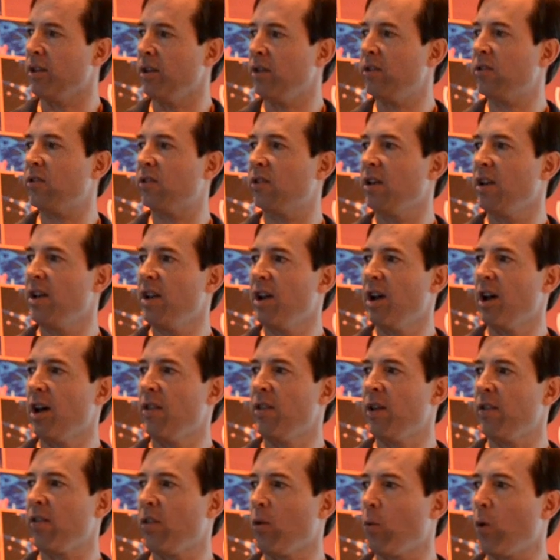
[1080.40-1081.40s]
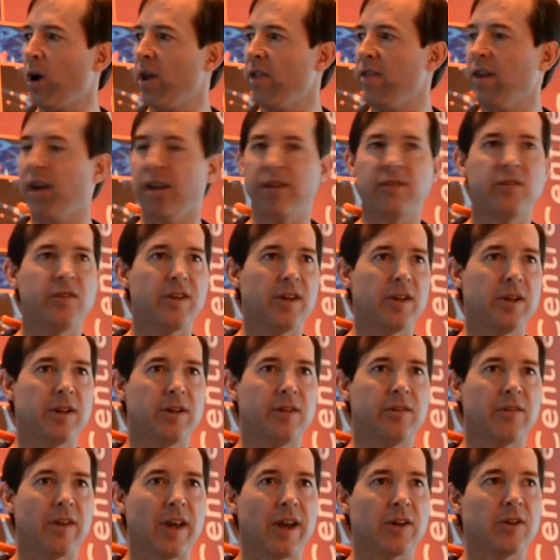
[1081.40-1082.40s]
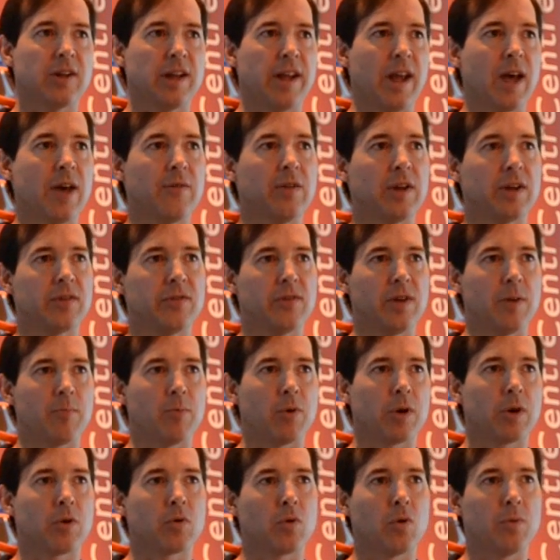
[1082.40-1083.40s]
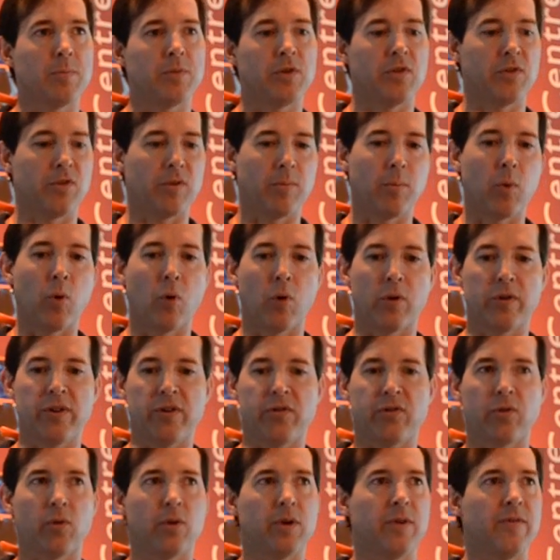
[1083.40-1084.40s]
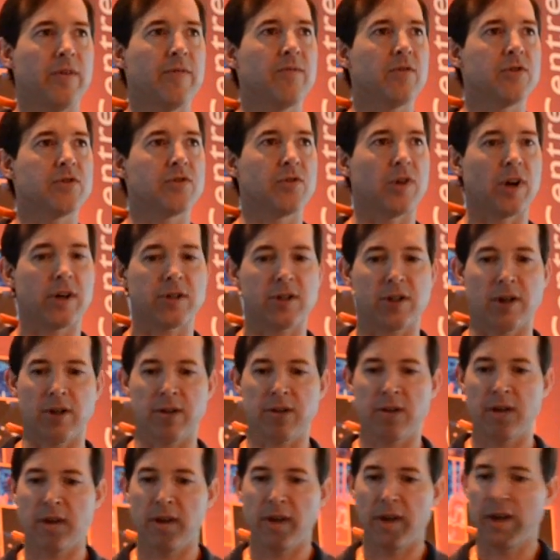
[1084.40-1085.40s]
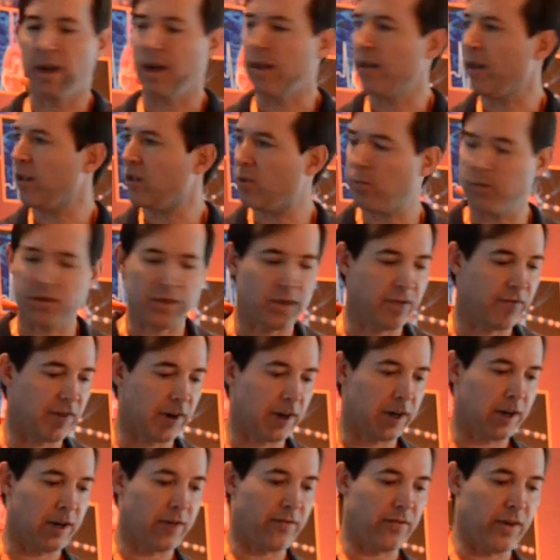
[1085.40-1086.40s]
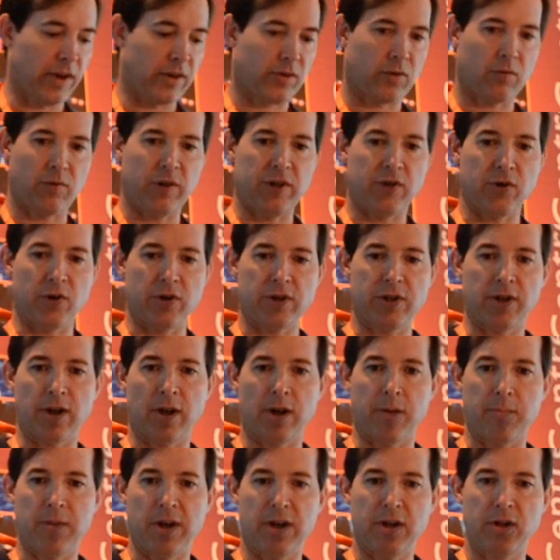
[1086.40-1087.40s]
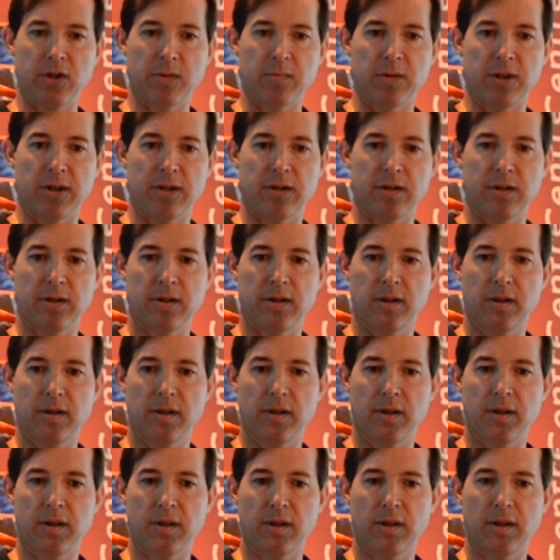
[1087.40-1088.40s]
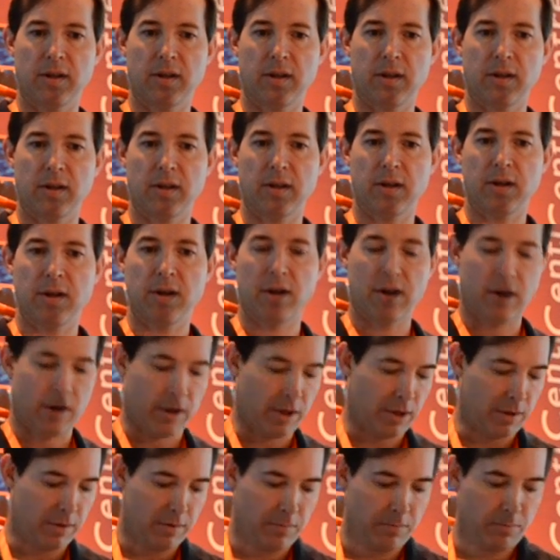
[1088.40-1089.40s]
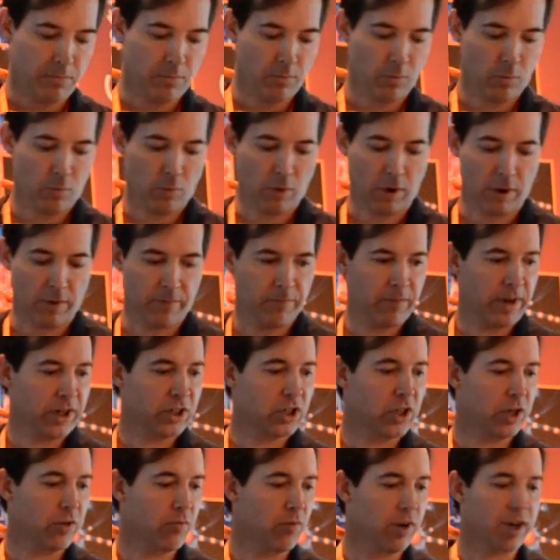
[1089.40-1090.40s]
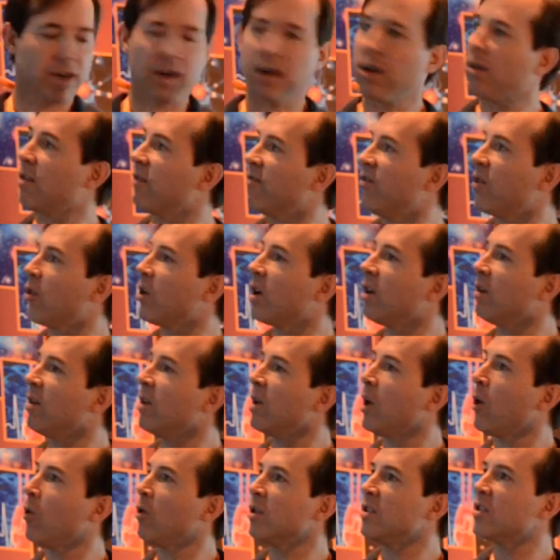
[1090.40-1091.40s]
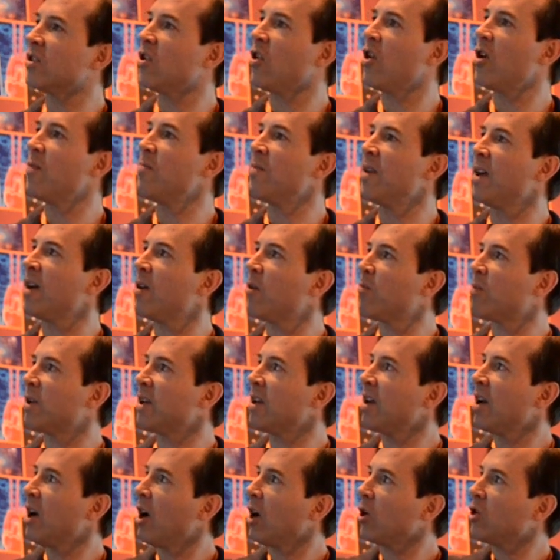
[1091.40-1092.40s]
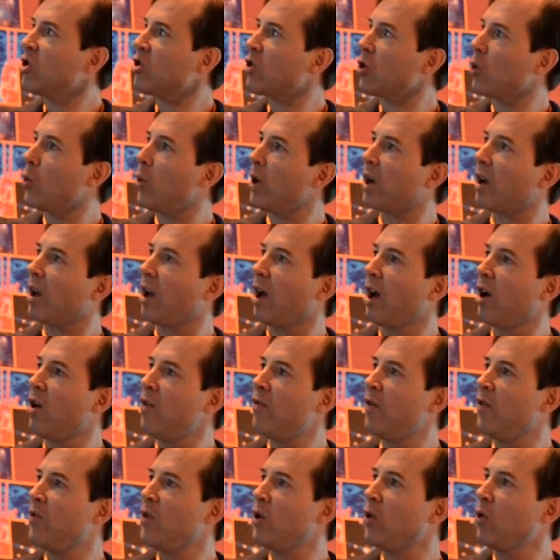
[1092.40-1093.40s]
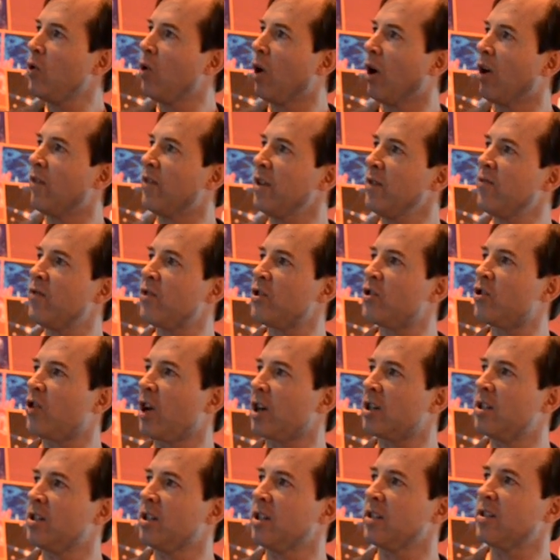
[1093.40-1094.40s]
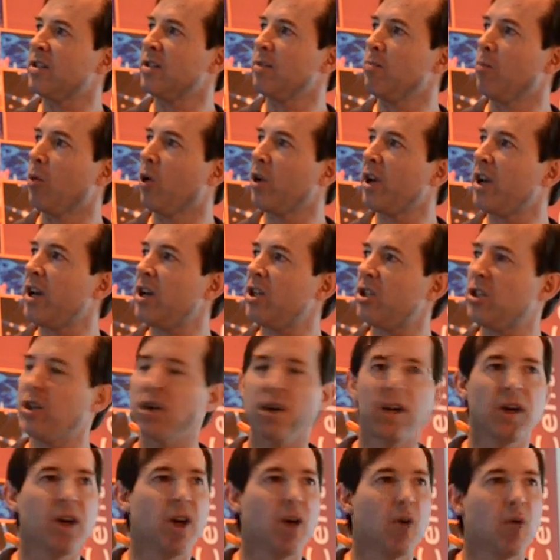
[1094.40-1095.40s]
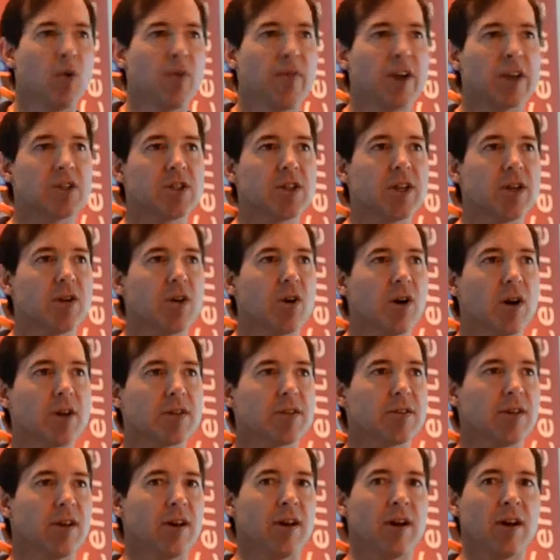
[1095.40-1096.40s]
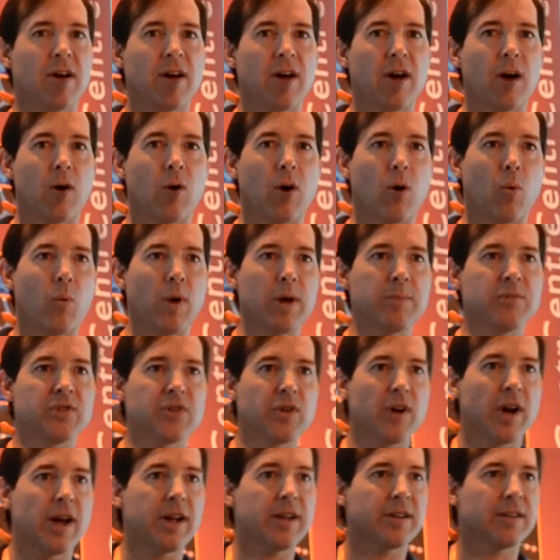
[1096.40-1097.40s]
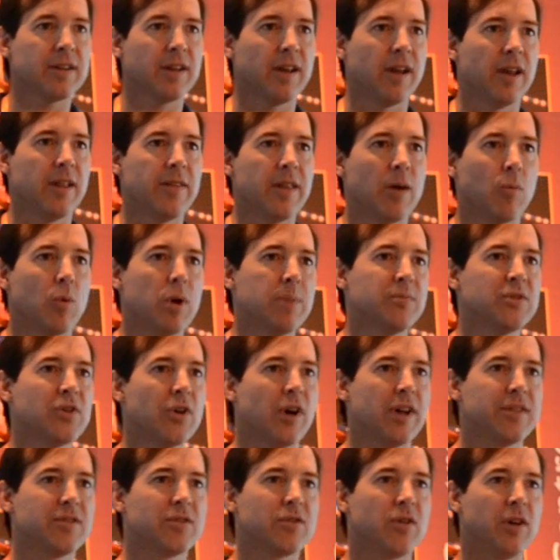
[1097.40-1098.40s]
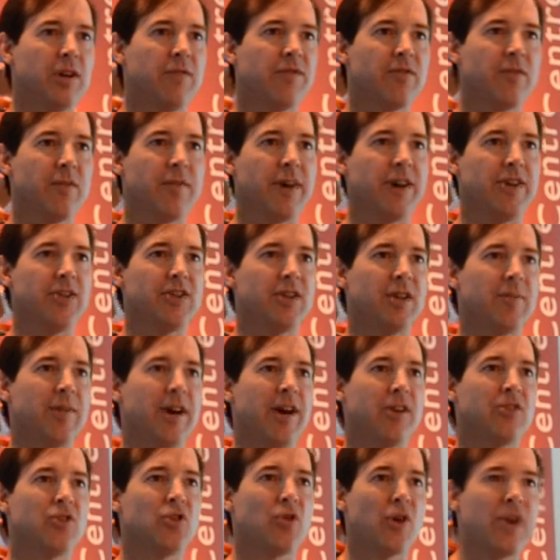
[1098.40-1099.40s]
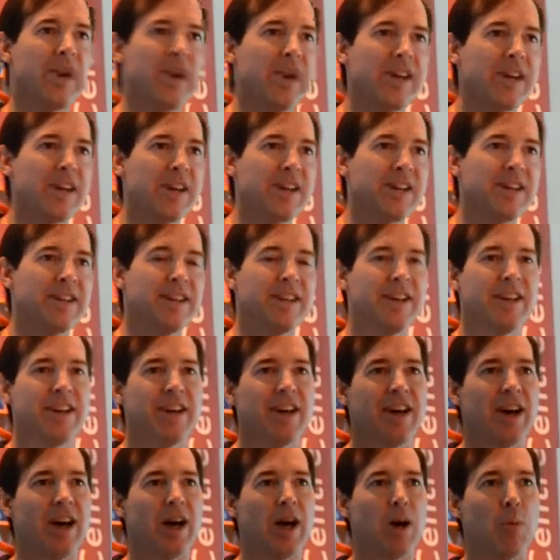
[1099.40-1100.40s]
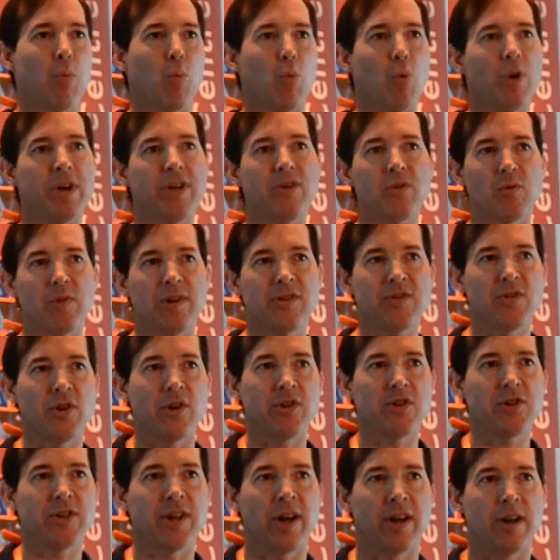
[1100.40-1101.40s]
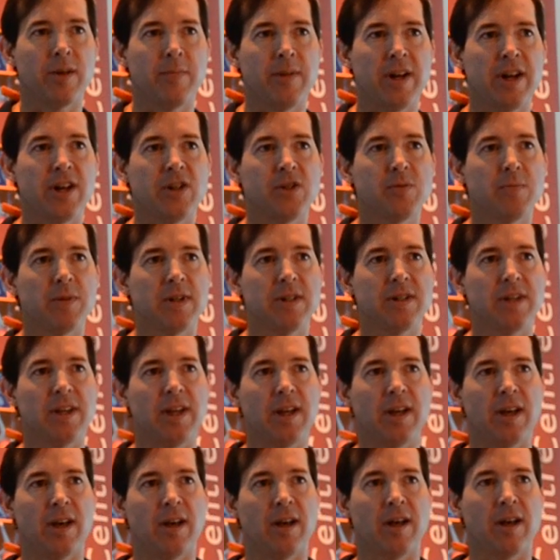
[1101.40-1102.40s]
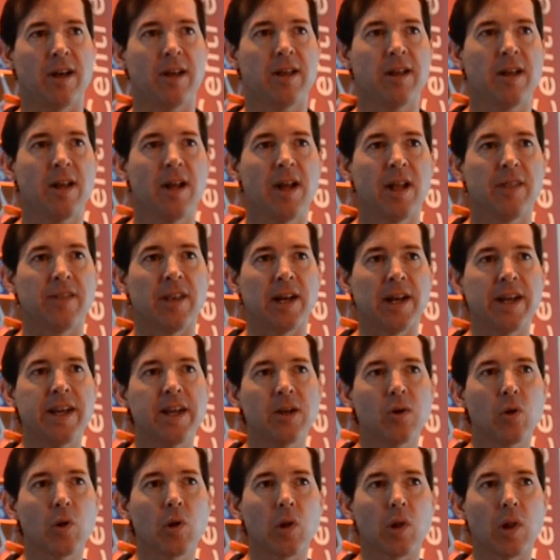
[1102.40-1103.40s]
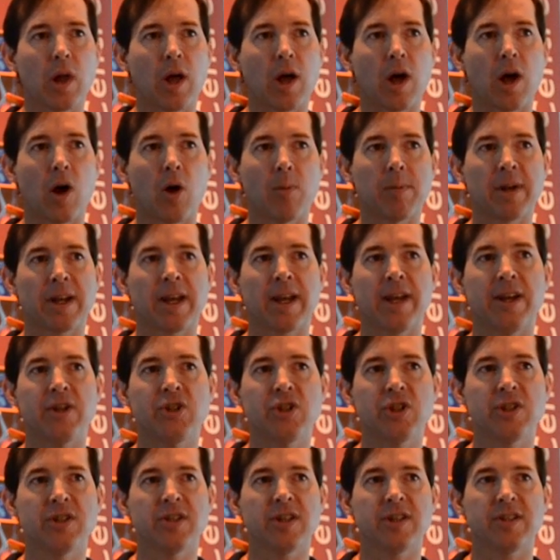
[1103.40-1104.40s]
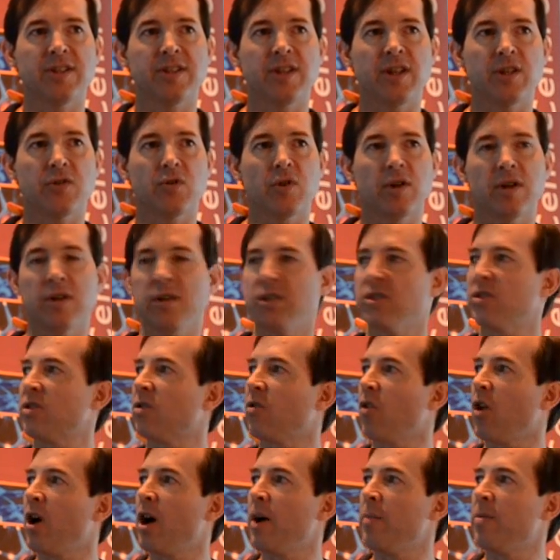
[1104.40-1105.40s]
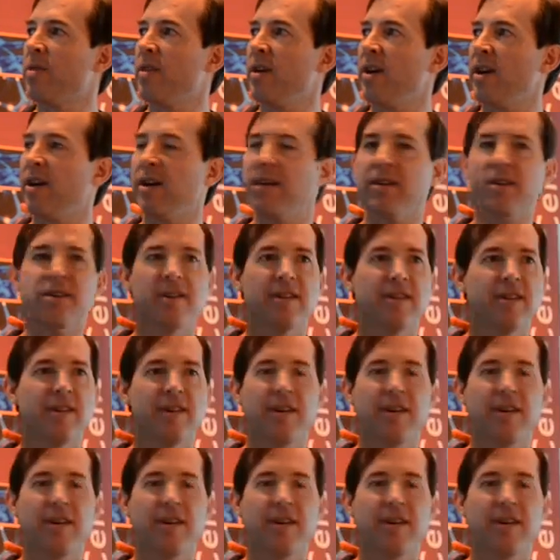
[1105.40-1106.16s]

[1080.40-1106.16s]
this, and that the way they see it is actually having a separate group to support this sort of infrastructure, and that specifically affects research data management. I'm actually running very low on time now, but just a quick overview of the infrastructure that's in Monash. We've actually got a website, and that website's got information about training, what is research data management, the legal obligations, etc. described there.